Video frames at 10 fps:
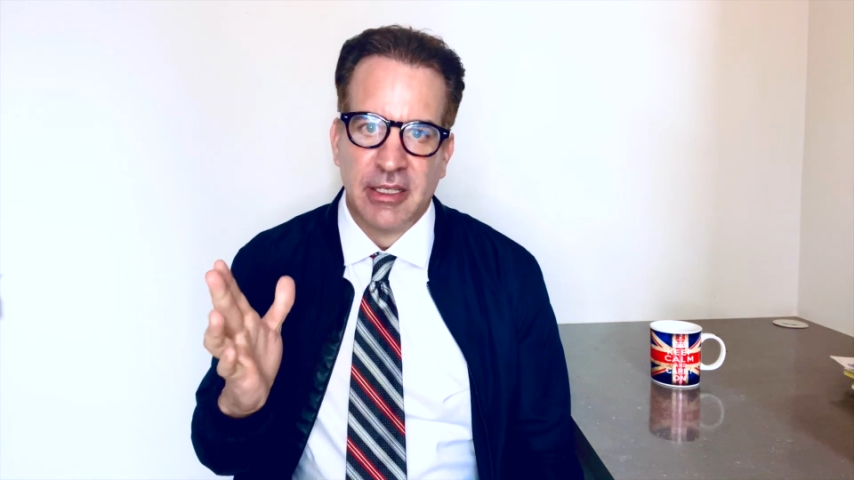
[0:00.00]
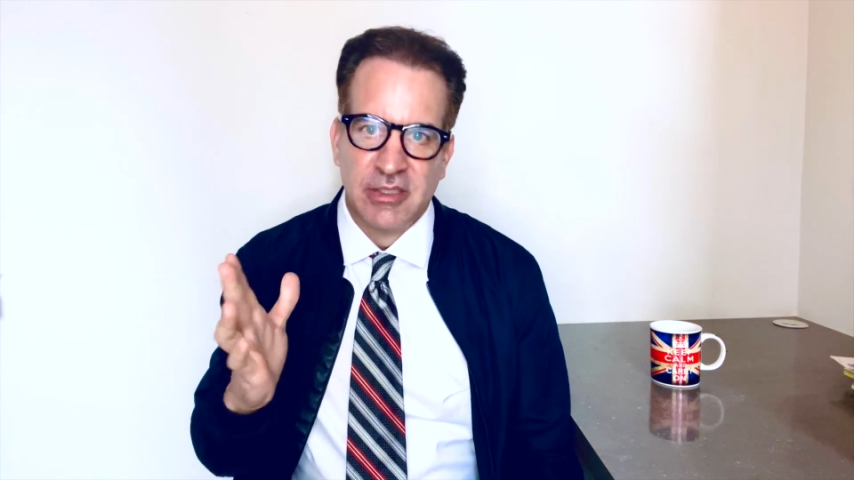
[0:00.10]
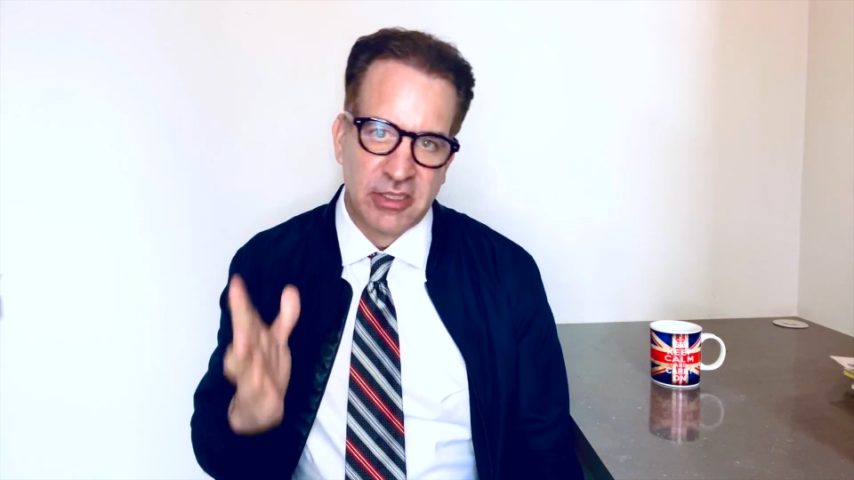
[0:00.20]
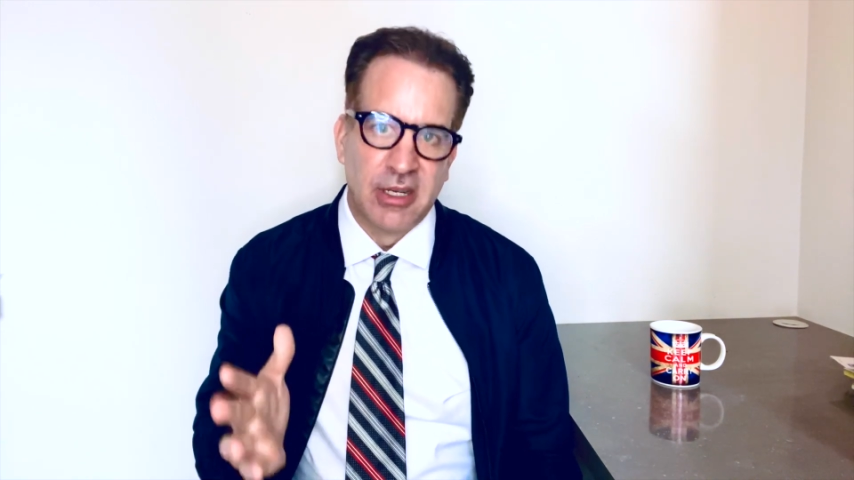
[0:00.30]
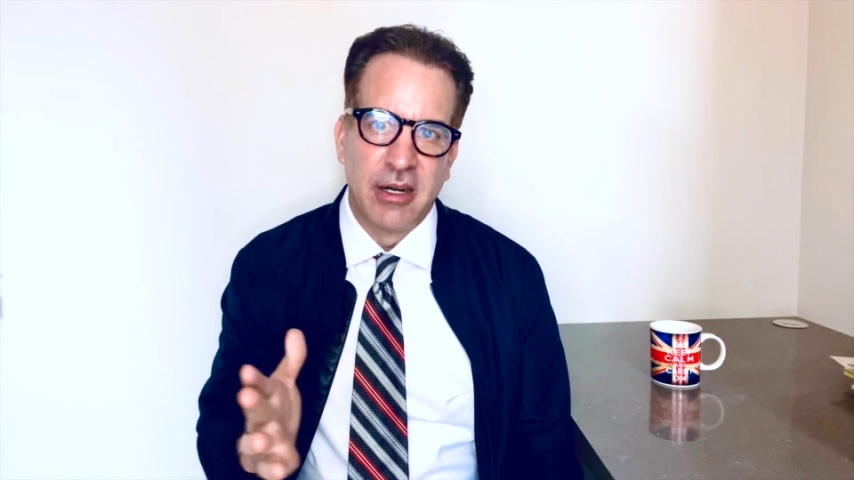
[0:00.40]

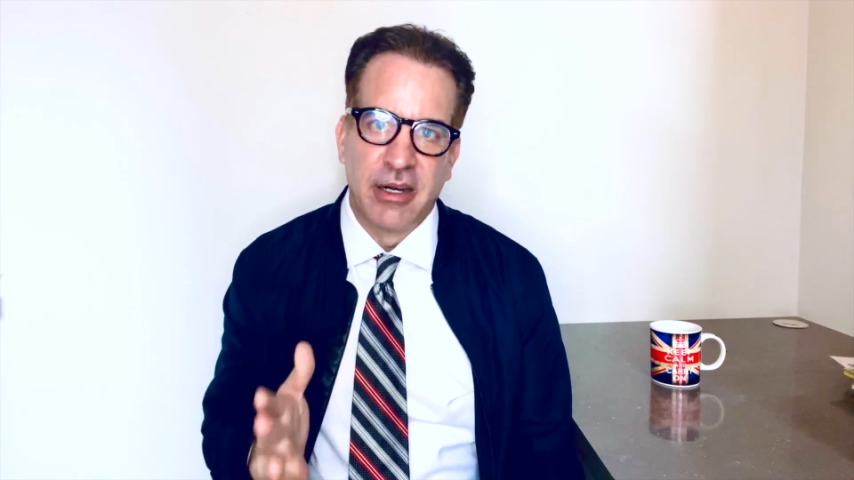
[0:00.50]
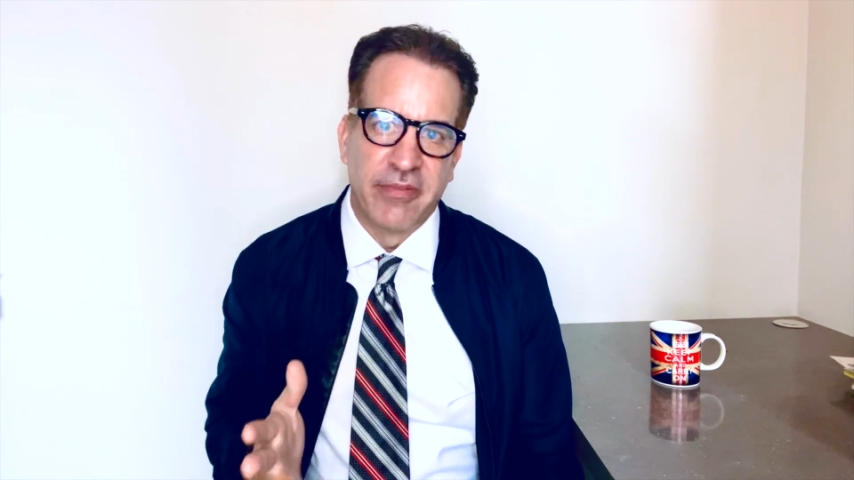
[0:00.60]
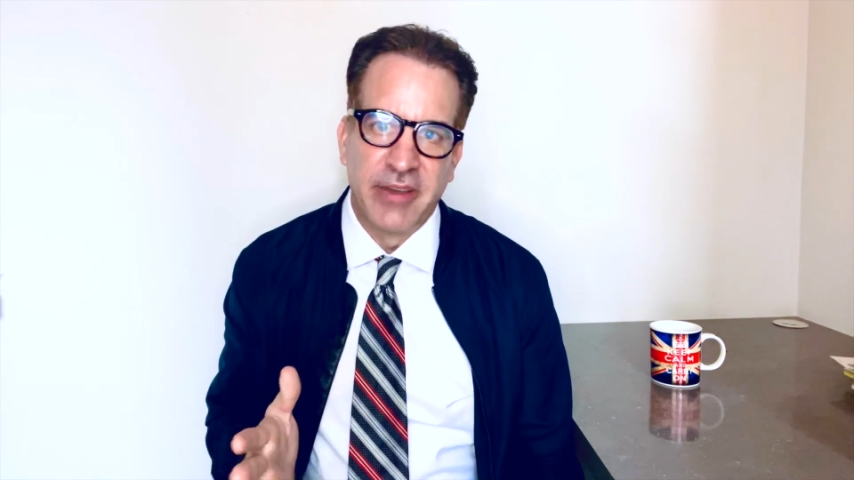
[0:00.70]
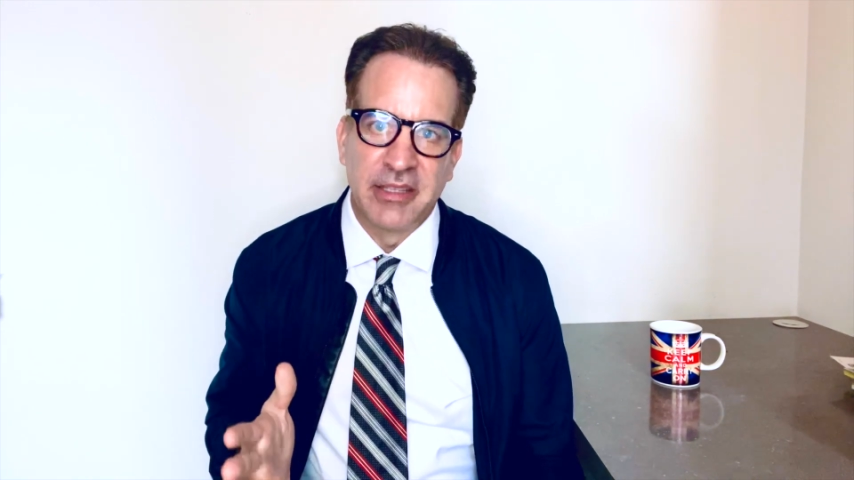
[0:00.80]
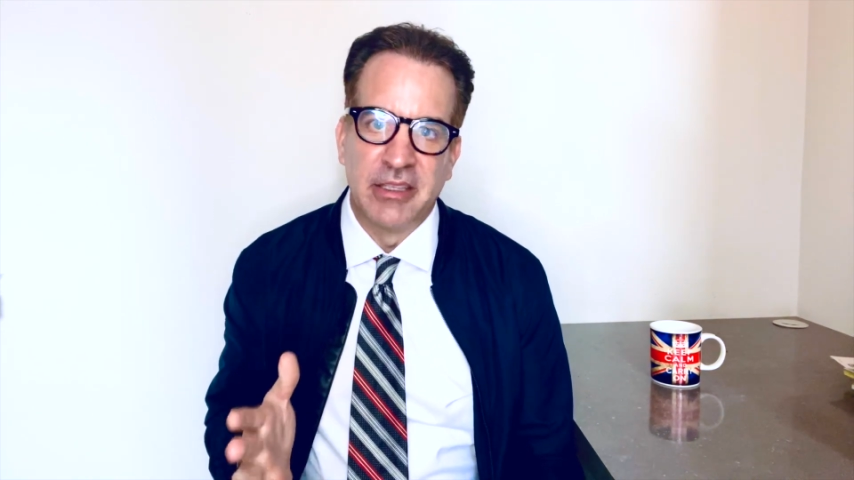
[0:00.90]
started
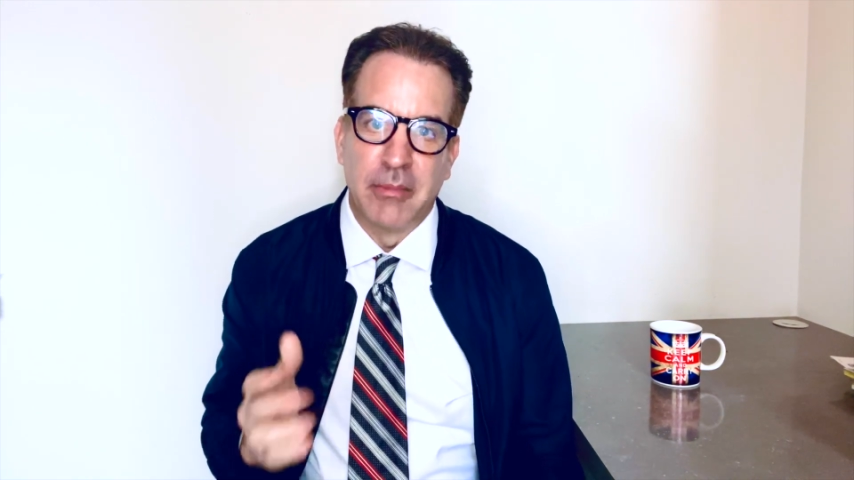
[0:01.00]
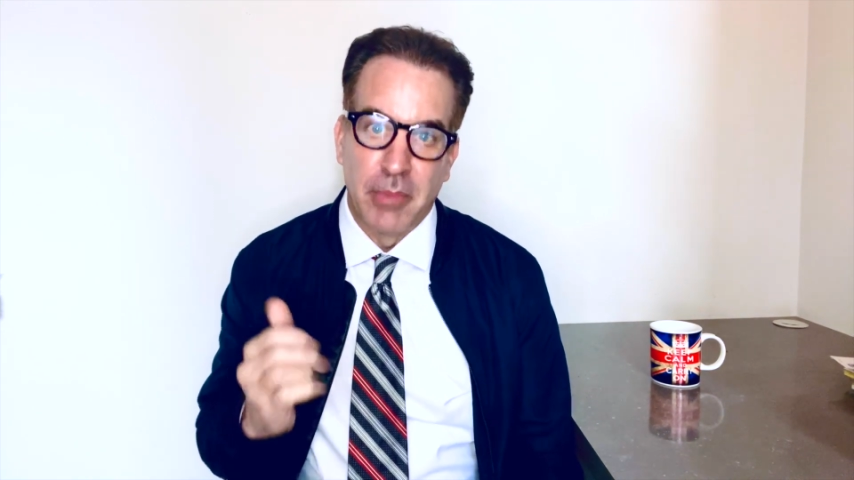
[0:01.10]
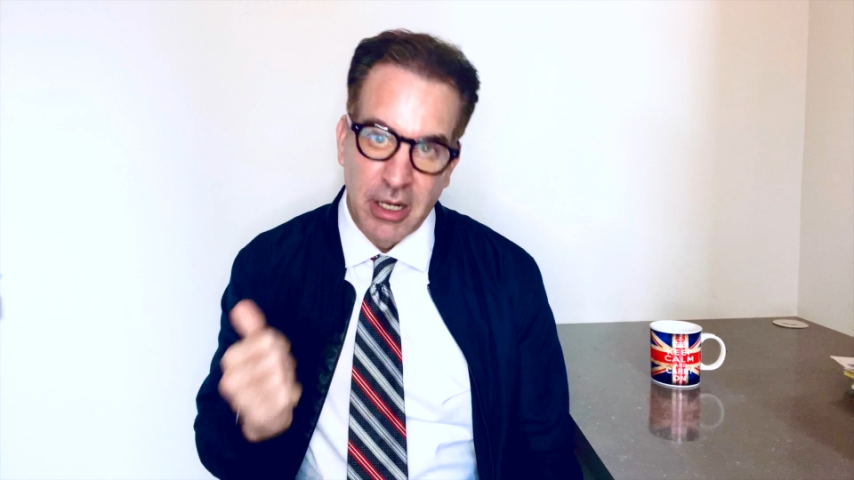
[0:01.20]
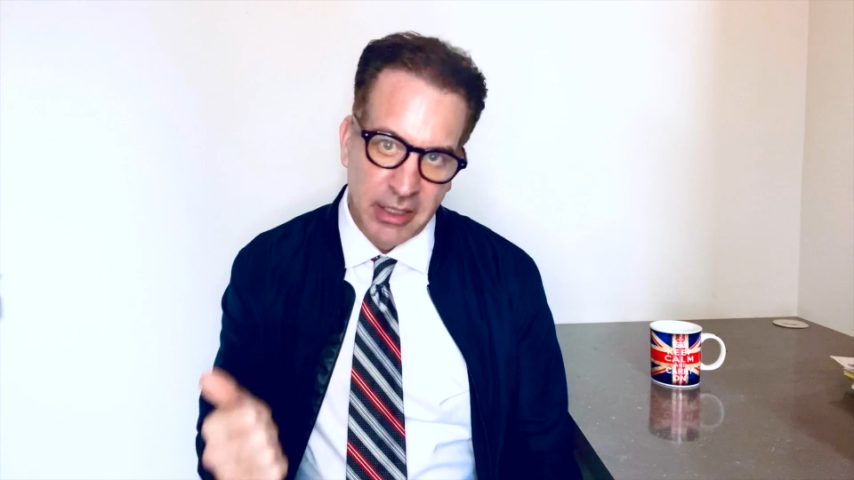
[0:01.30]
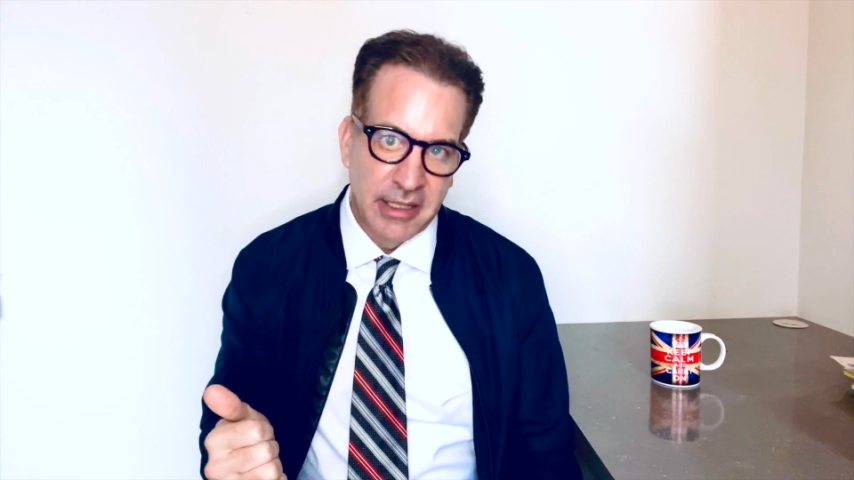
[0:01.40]
affecting the
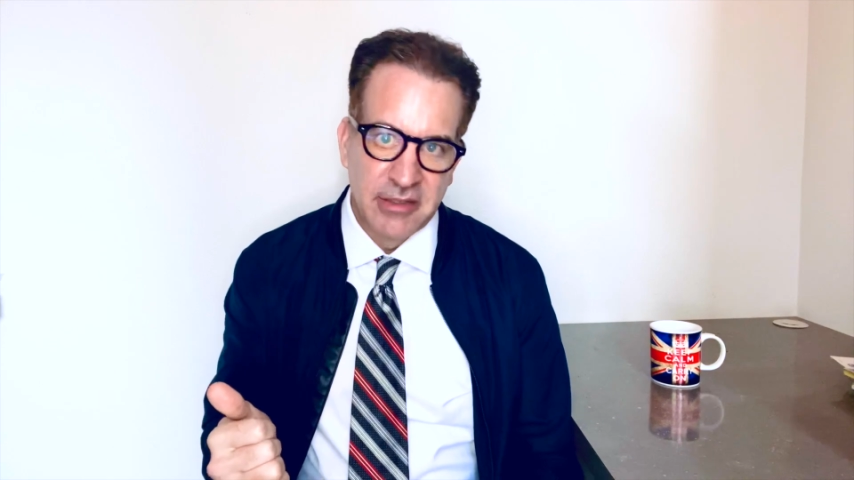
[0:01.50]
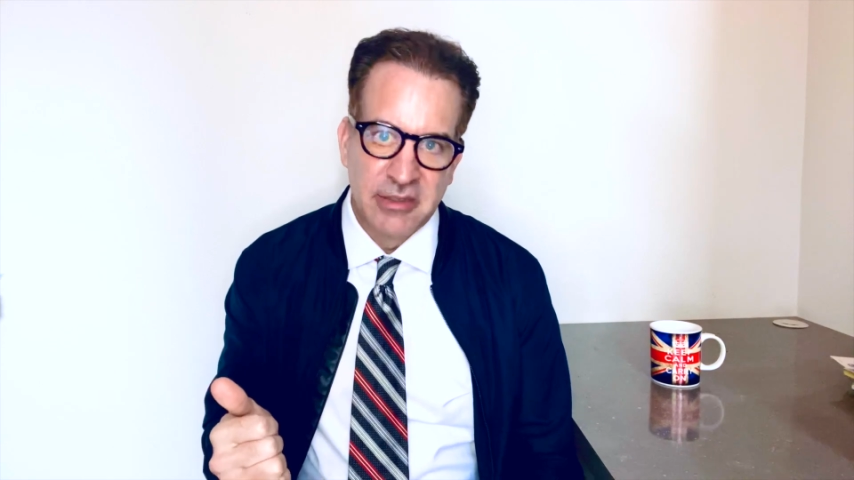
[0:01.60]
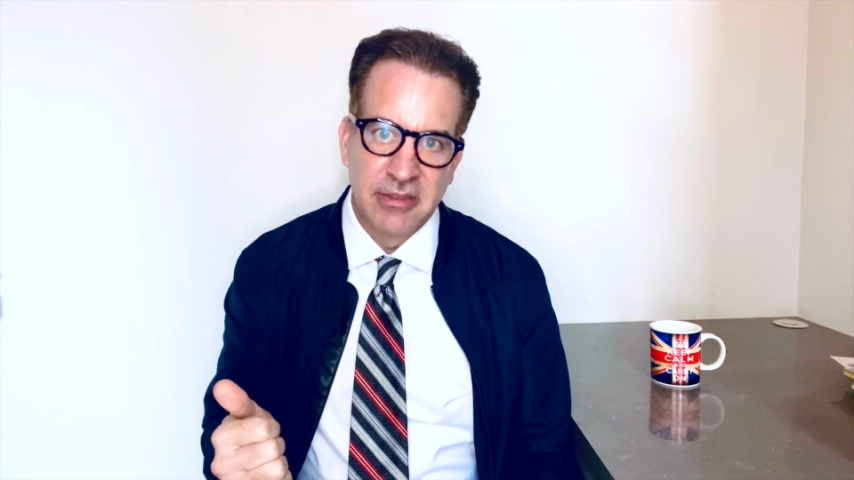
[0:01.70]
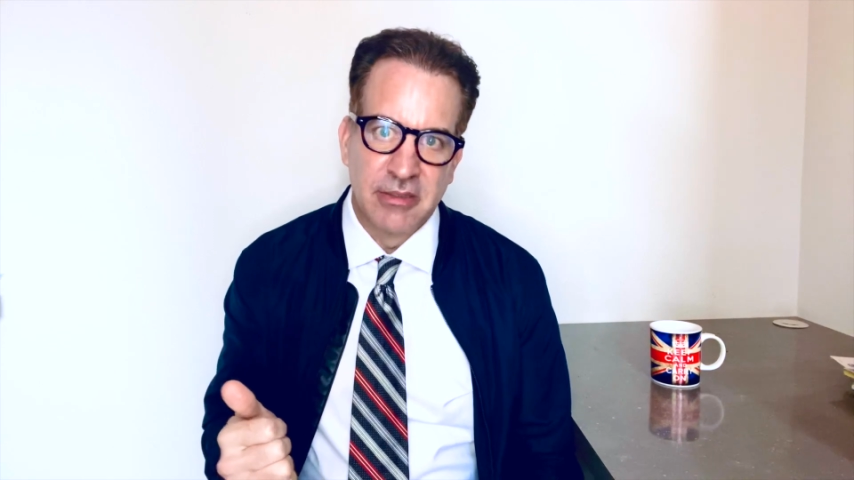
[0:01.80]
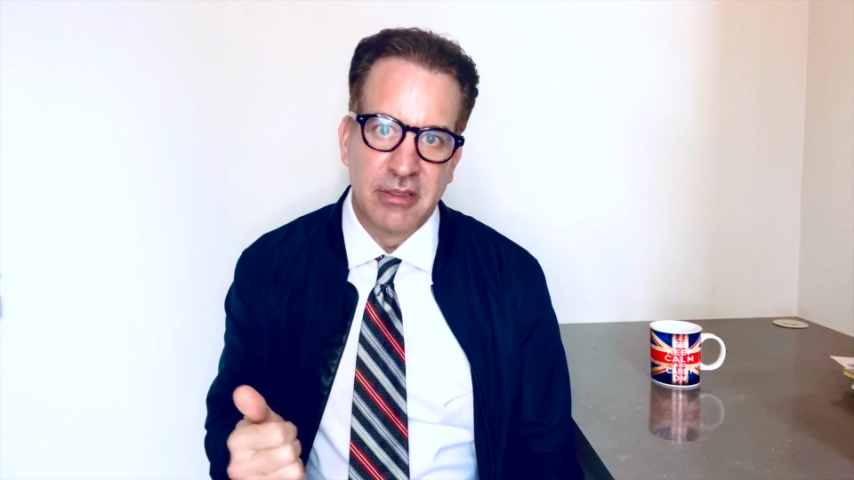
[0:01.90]
markets.